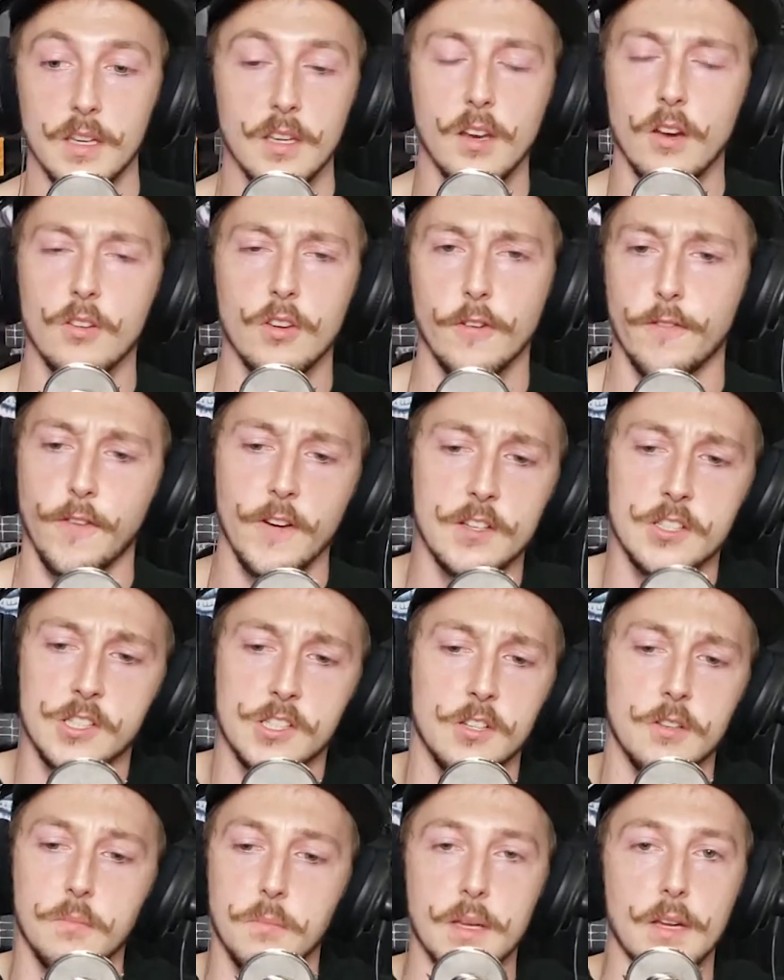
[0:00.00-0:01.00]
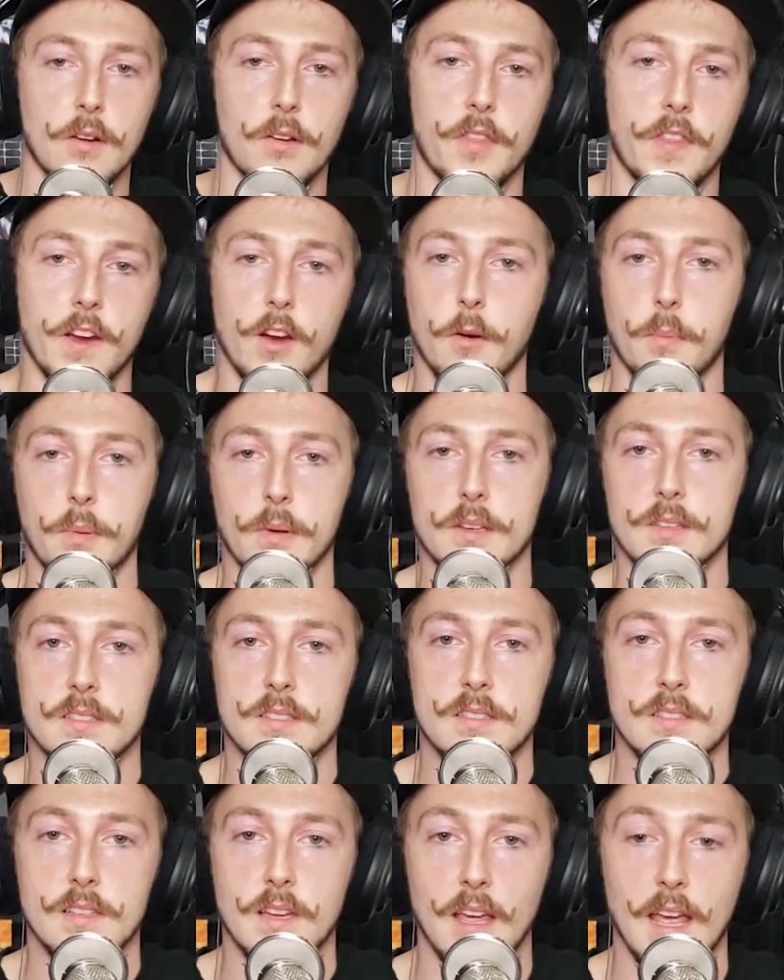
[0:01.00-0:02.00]
You know, your friends shouldn't be your
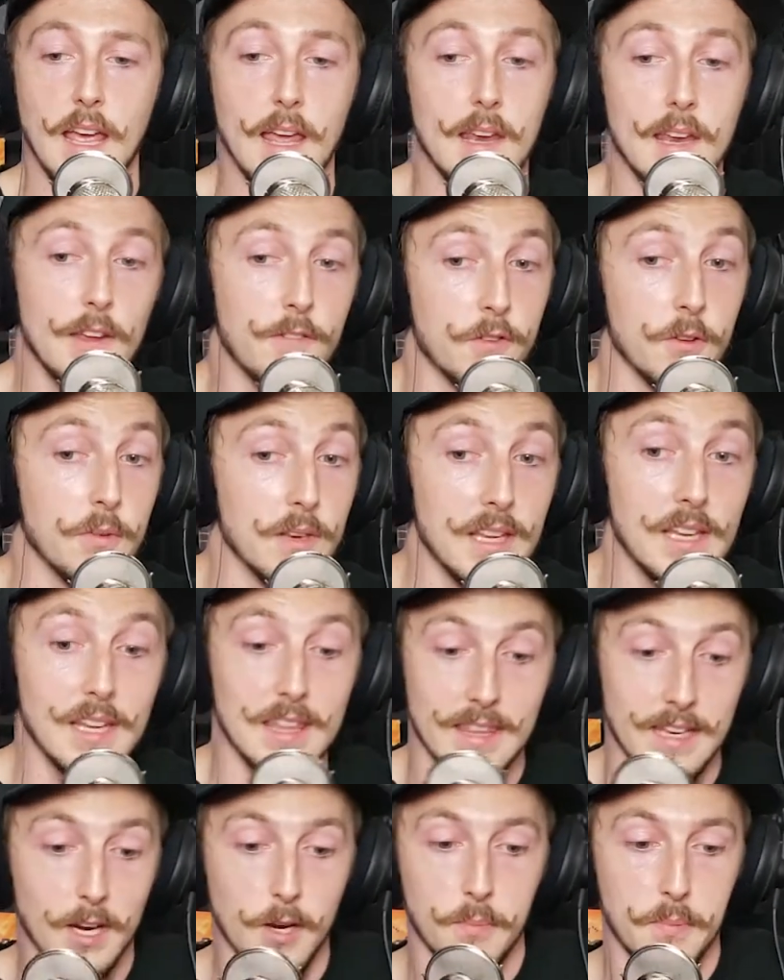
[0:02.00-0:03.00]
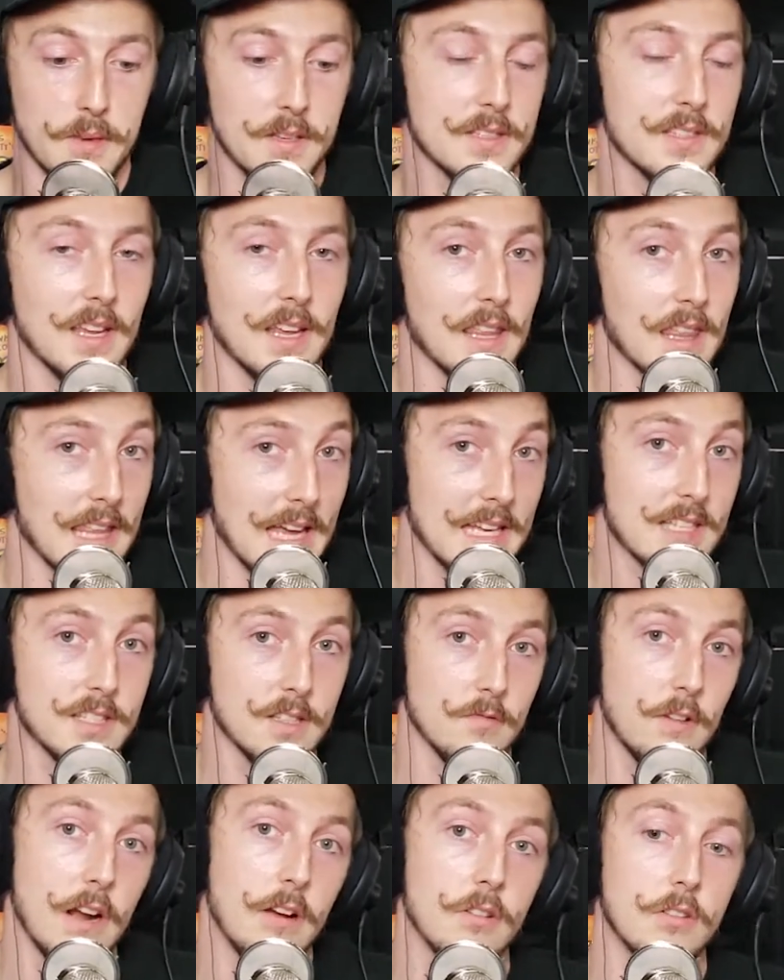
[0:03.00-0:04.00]
therapists, and if you need a therapist, like that's the
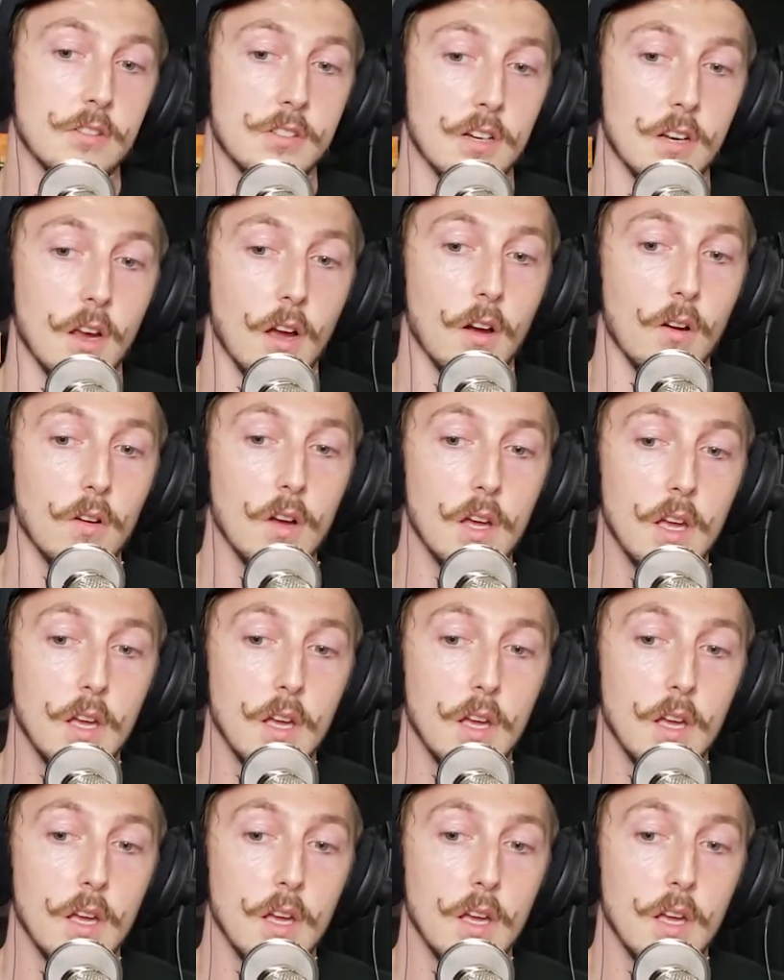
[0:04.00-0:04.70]
route you should go,